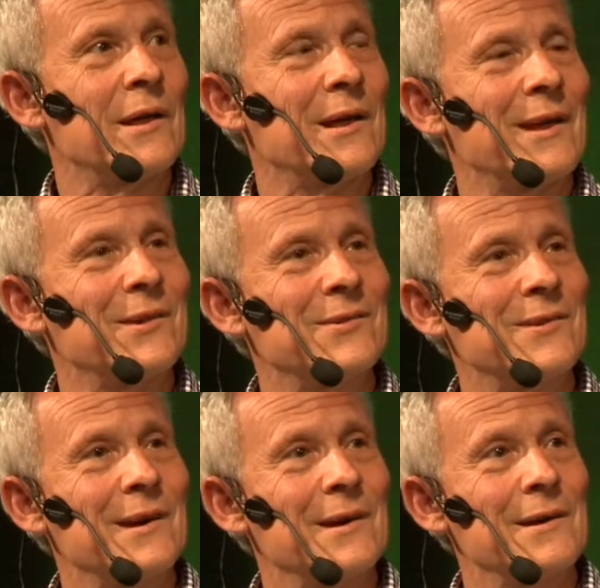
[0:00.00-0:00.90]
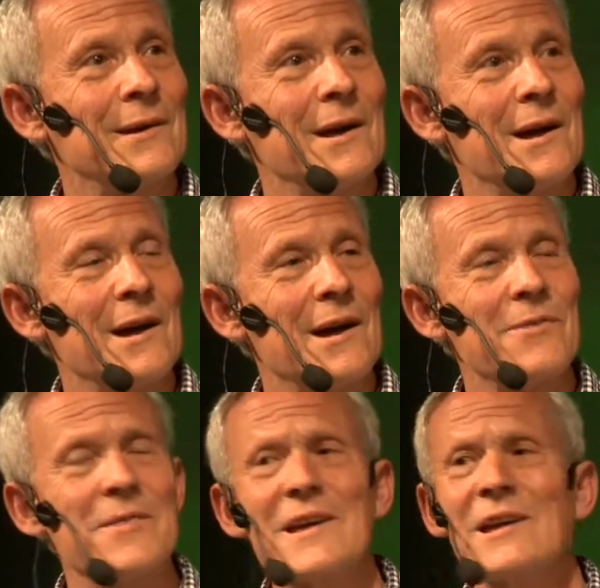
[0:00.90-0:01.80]
is, a
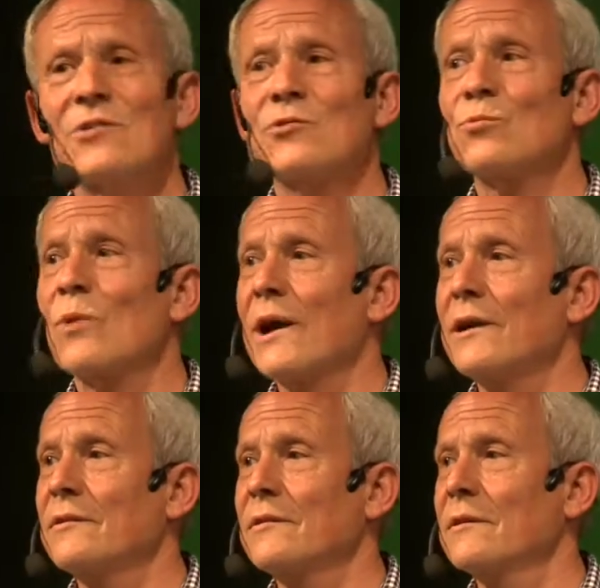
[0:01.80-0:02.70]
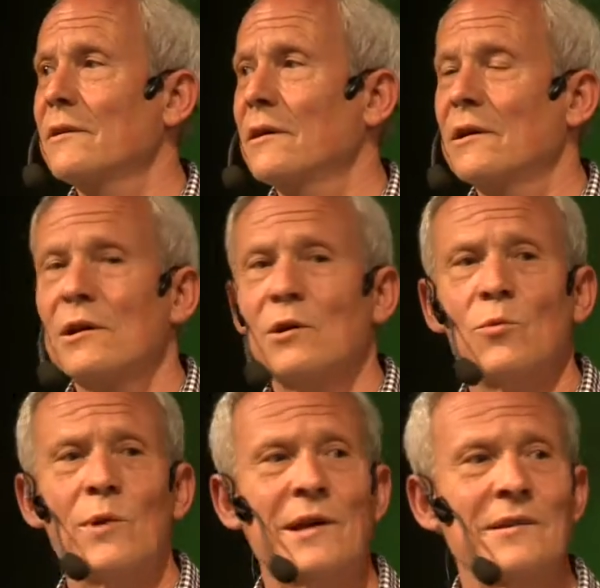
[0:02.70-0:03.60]
thing is right
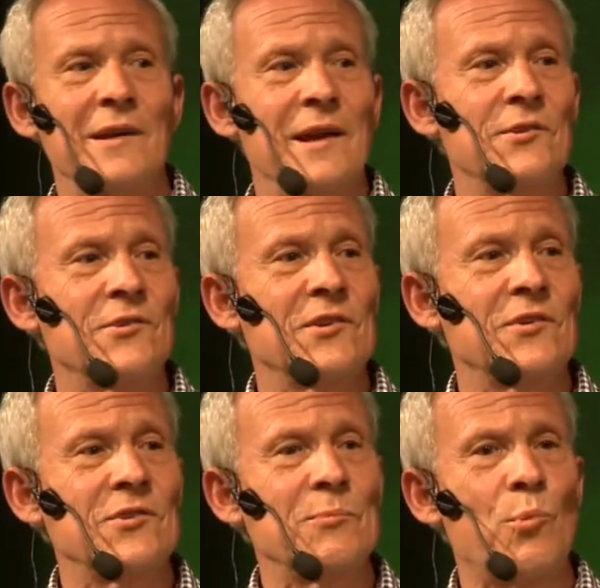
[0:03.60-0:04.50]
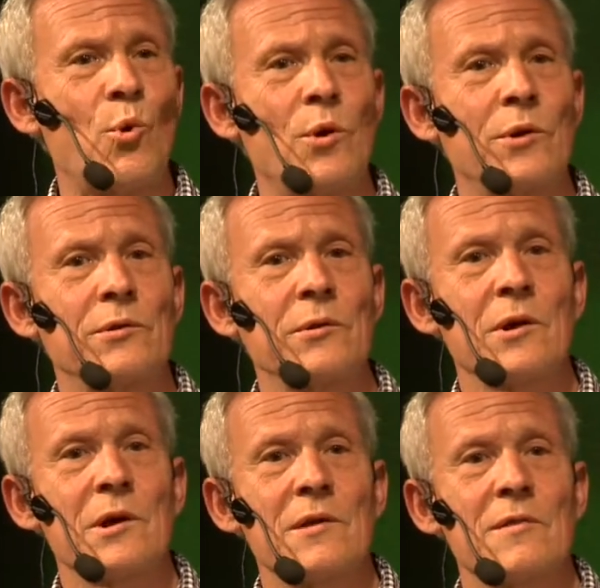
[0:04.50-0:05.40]
when it tends to support
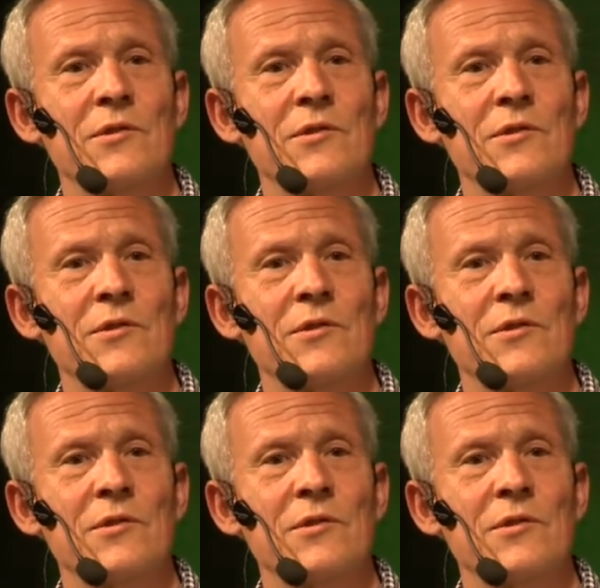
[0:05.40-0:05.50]
the